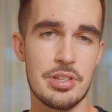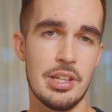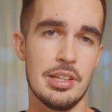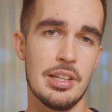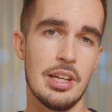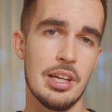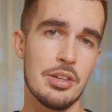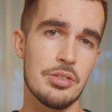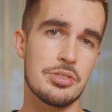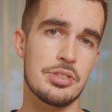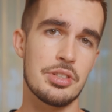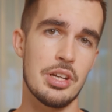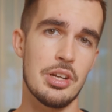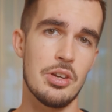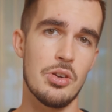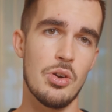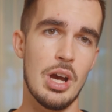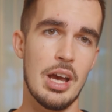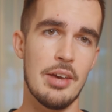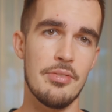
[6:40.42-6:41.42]
in the industry
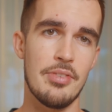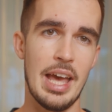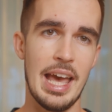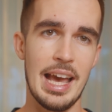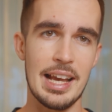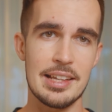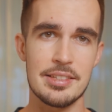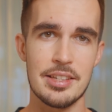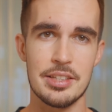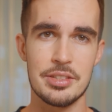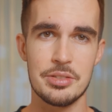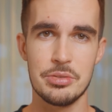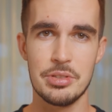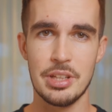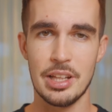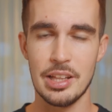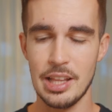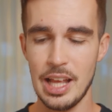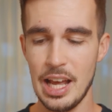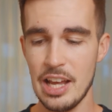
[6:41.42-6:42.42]
who have access to
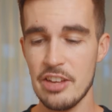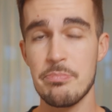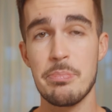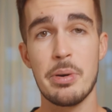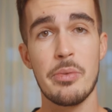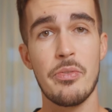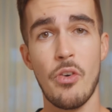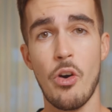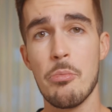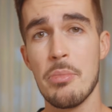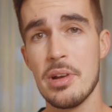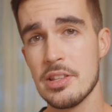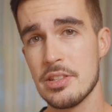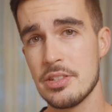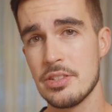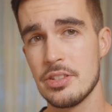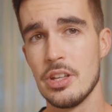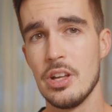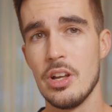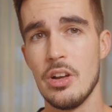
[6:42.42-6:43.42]
the live
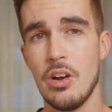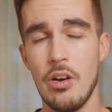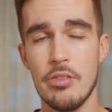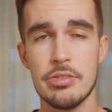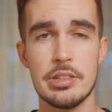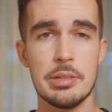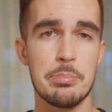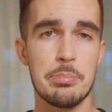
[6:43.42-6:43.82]
performance of the